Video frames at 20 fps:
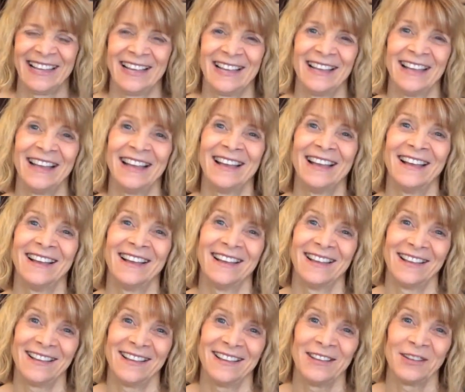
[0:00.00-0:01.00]

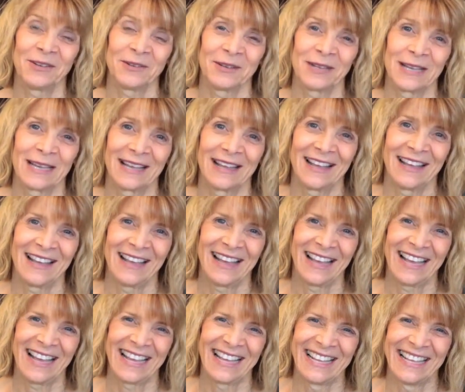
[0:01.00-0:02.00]

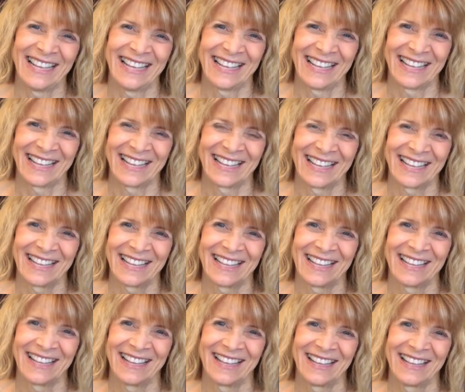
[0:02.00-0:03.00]

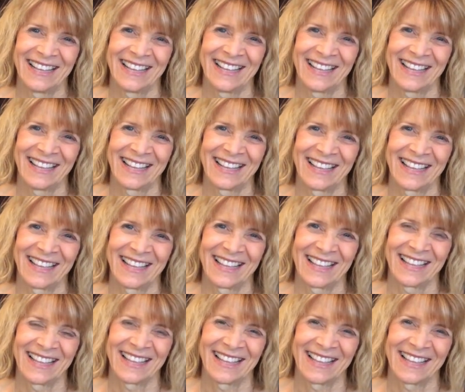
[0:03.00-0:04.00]

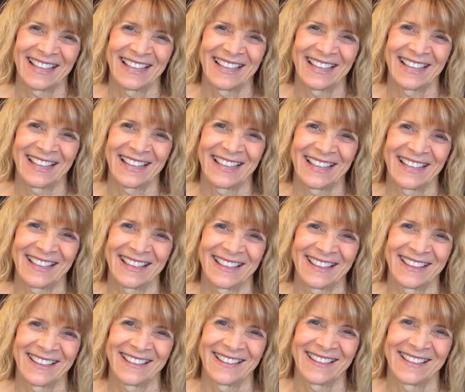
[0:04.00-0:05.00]

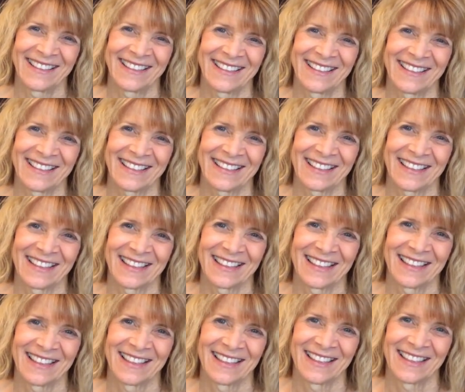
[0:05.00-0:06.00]

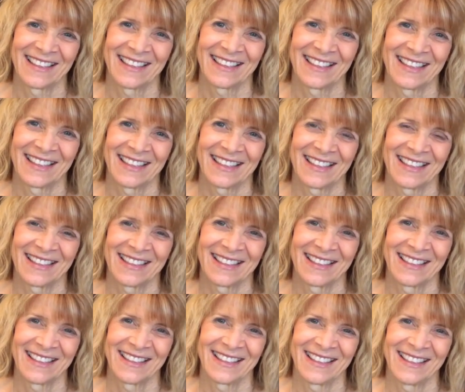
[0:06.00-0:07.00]

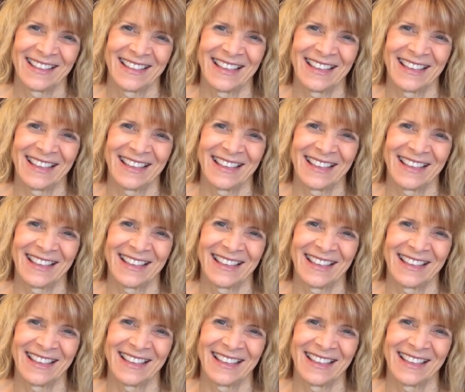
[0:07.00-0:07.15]
[no speech]